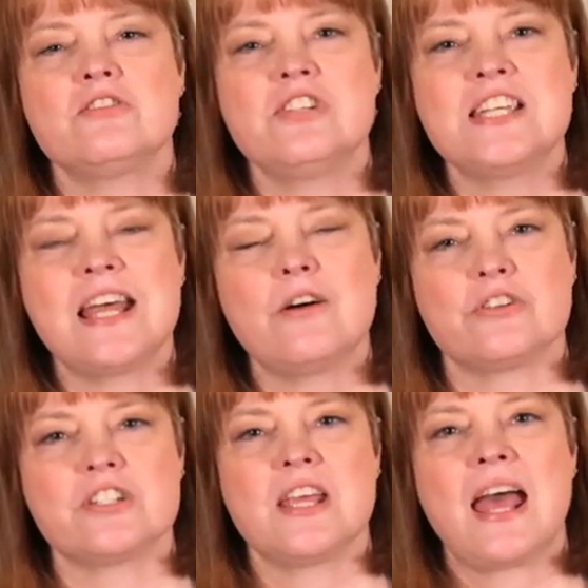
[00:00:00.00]

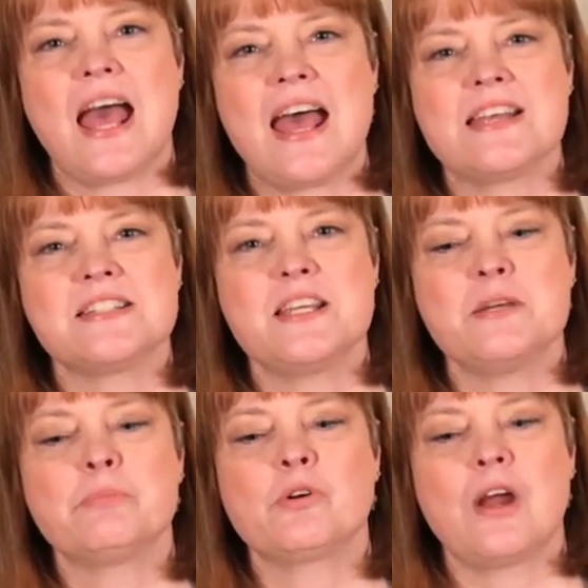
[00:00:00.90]
knelt as he
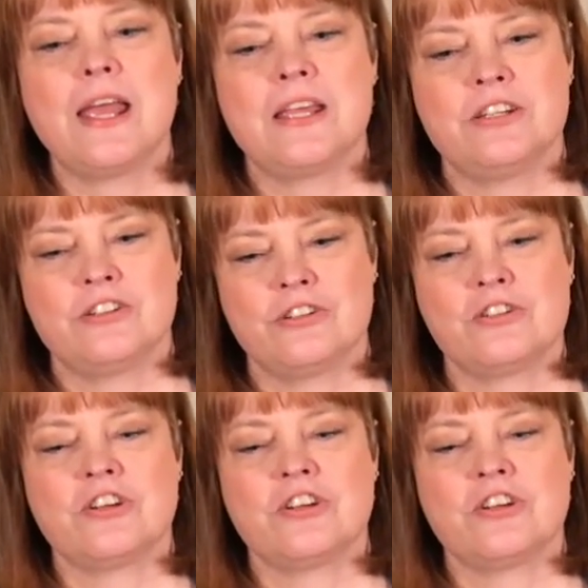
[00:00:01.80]
prayed to